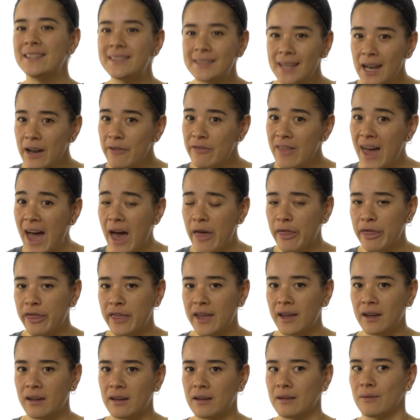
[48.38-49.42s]
Instead of that,
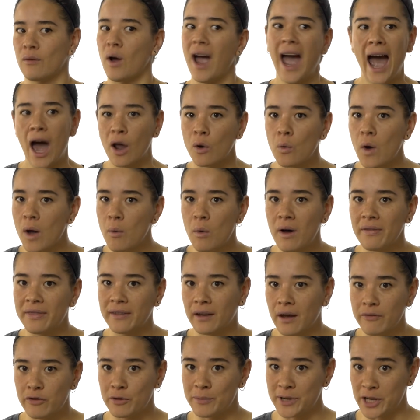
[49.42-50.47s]
think, how do I want
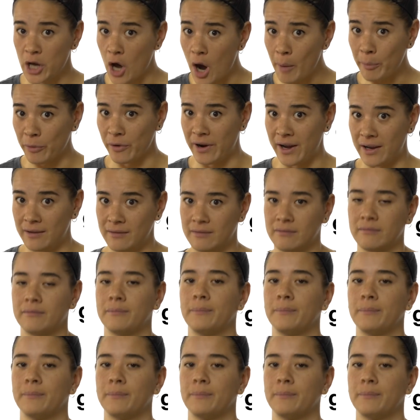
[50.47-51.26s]
the government to operate?